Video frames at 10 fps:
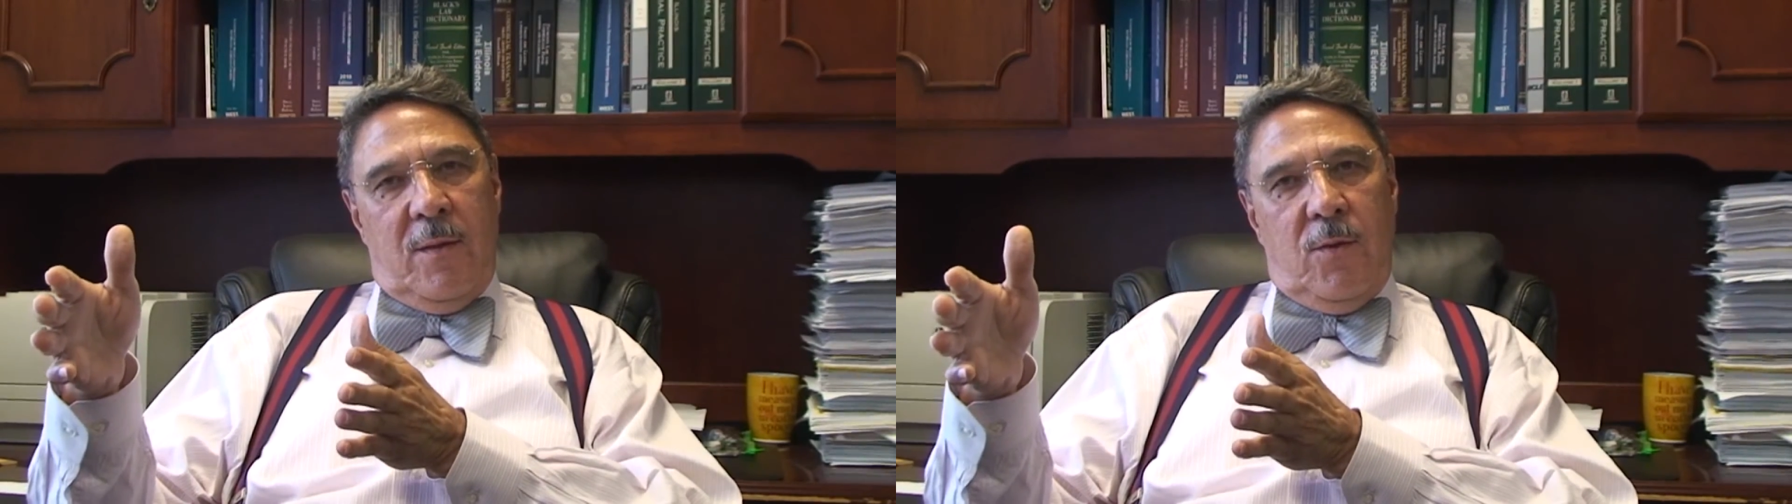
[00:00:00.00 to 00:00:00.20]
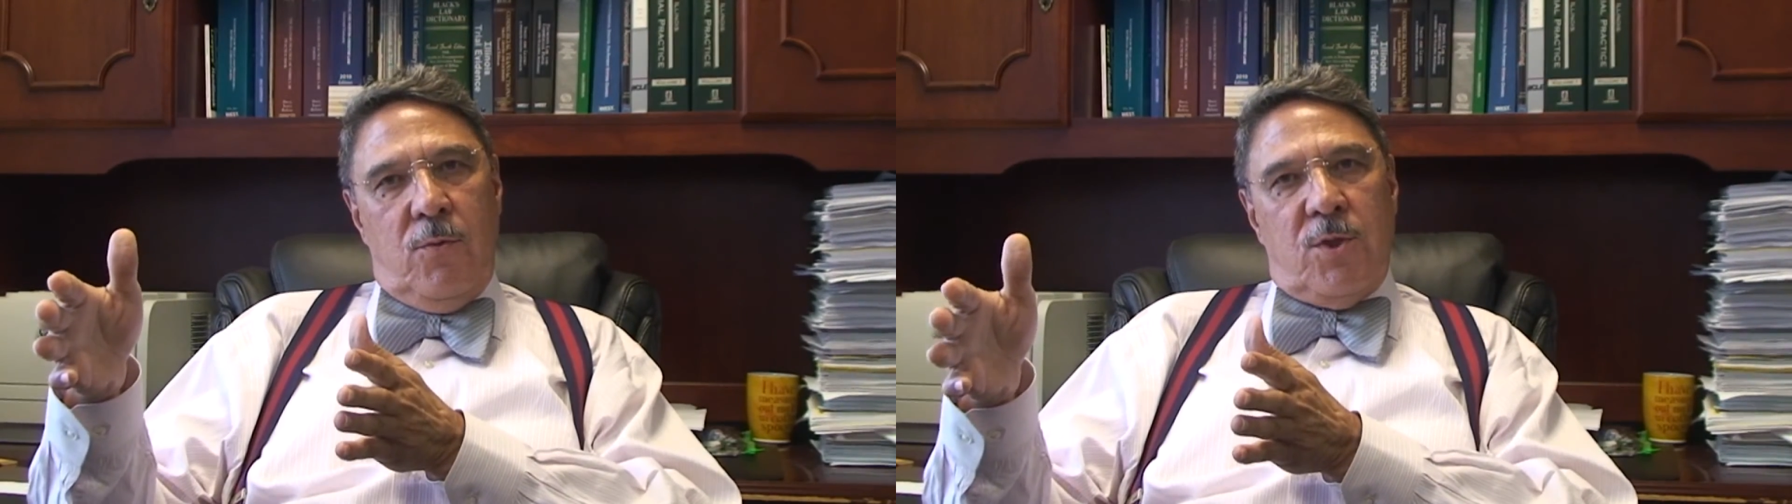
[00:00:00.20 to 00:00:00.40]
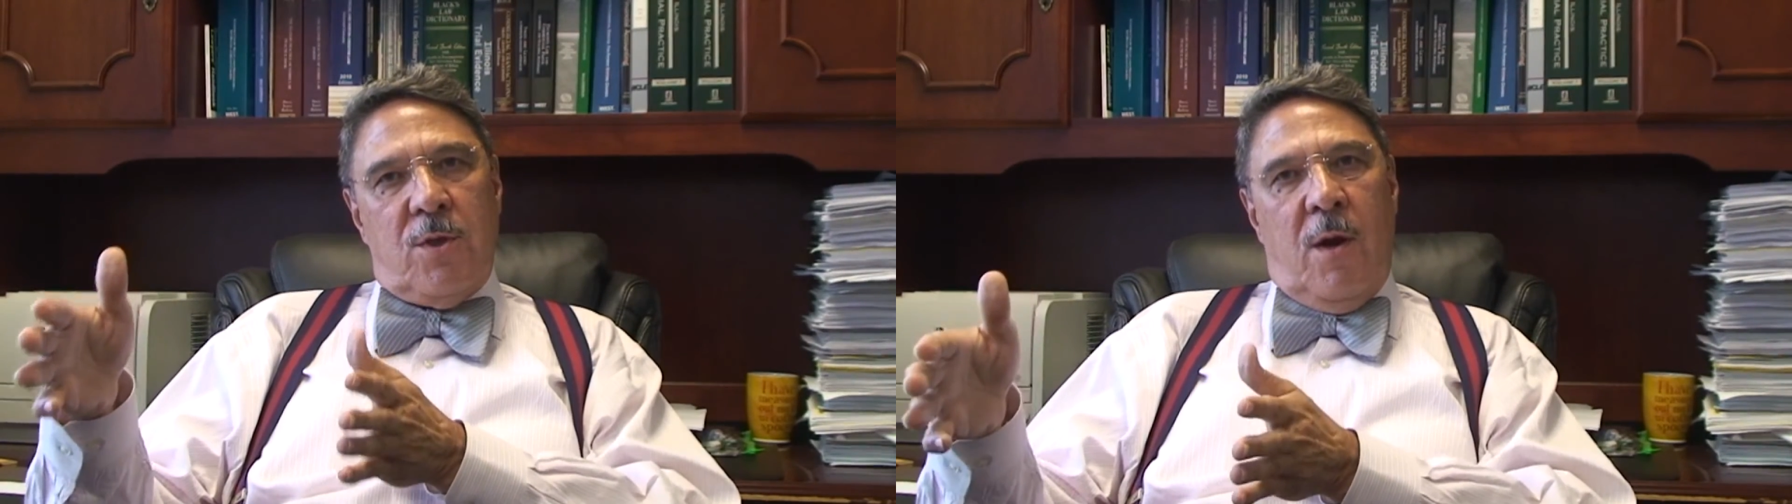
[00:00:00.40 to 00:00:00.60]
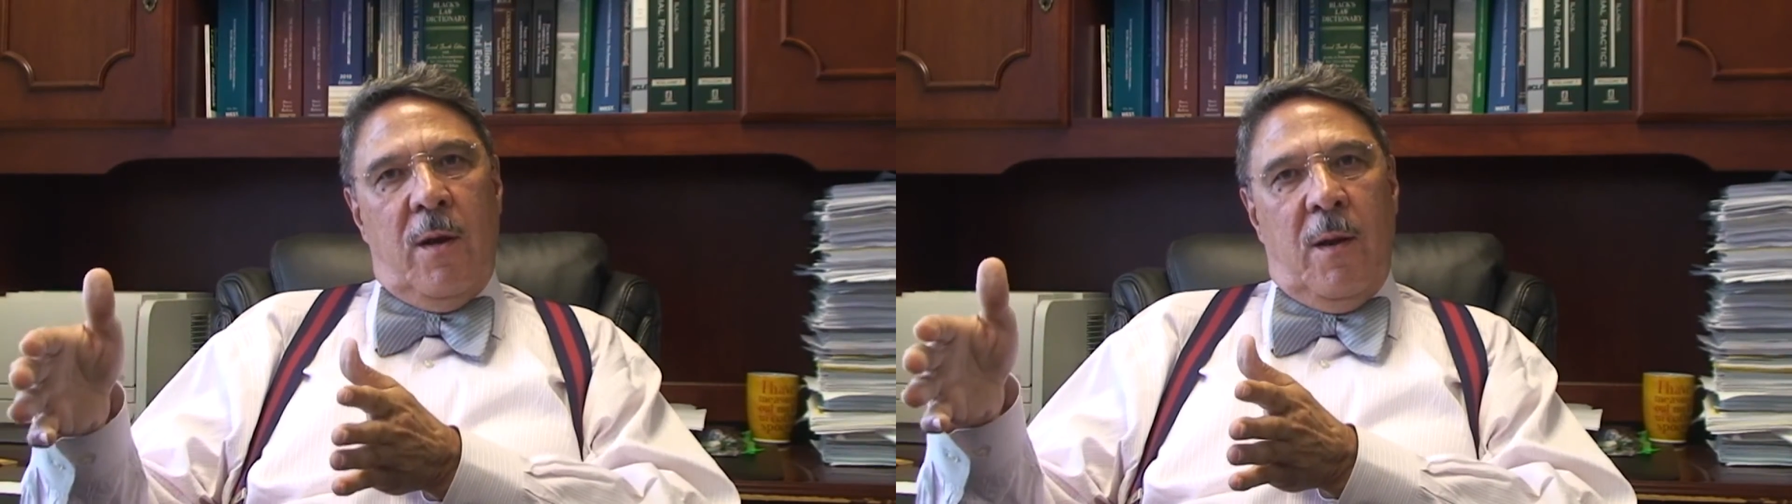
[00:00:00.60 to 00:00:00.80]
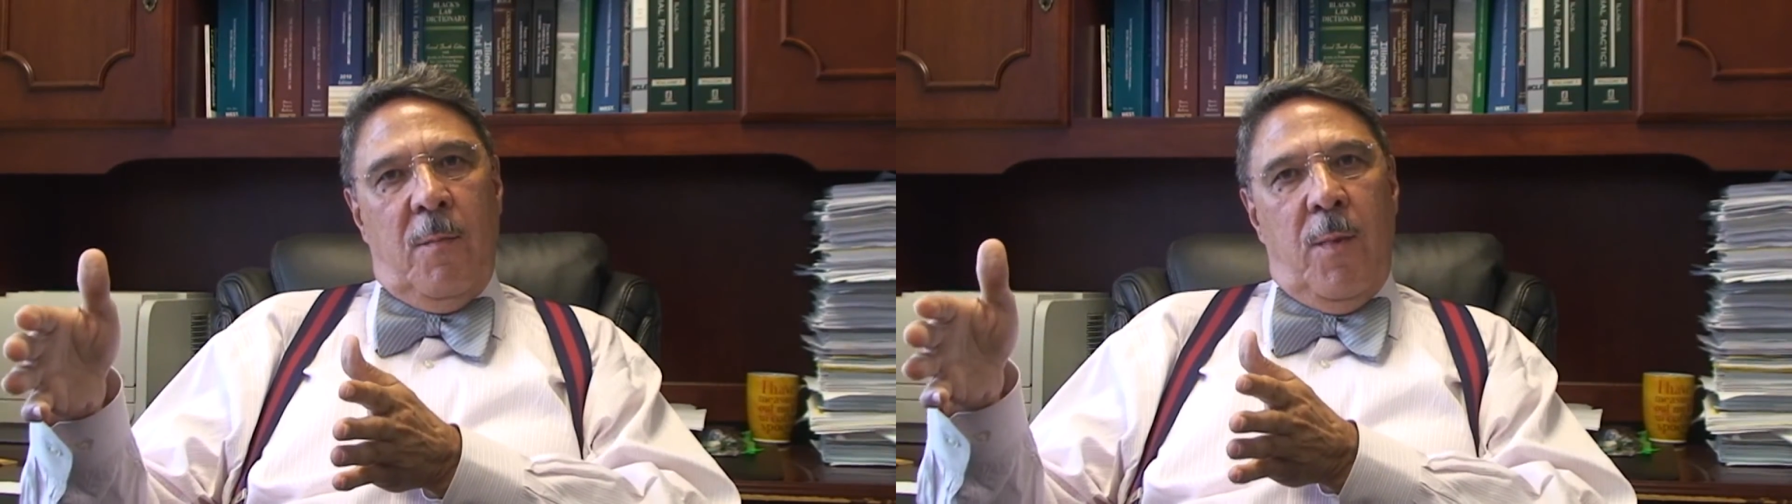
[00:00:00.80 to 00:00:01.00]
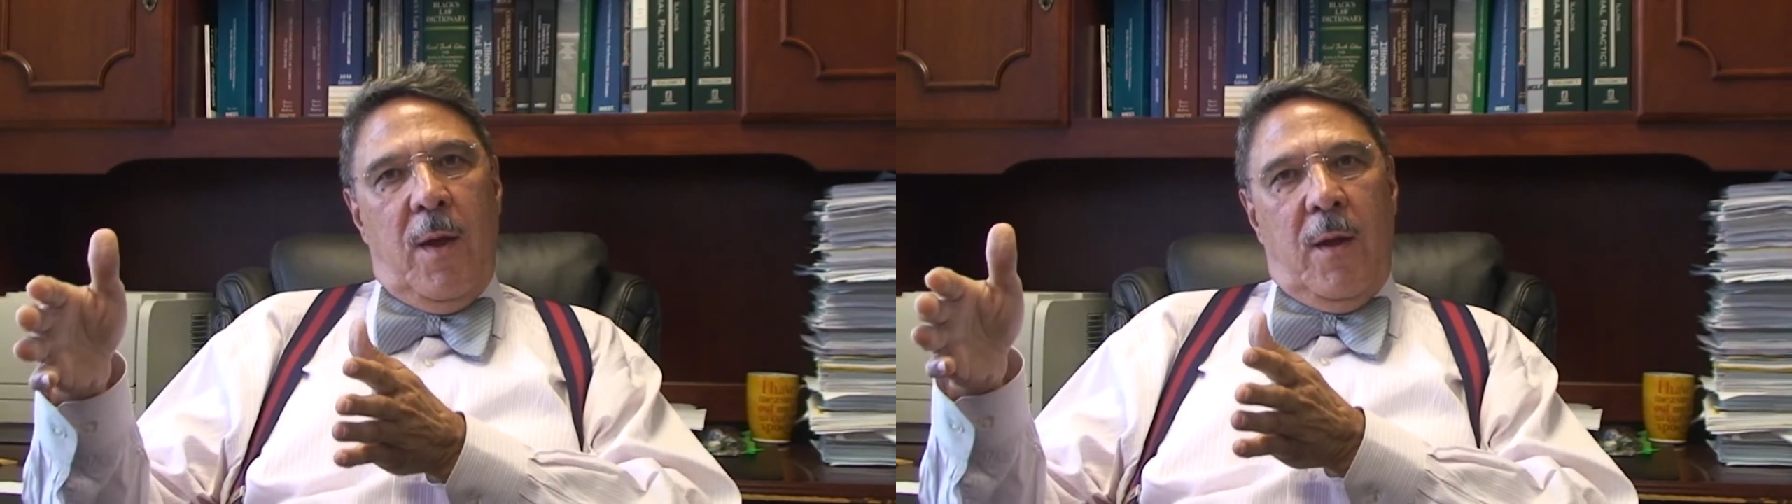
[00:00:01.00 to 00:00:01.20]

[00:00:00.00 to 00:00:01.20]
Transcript: new startup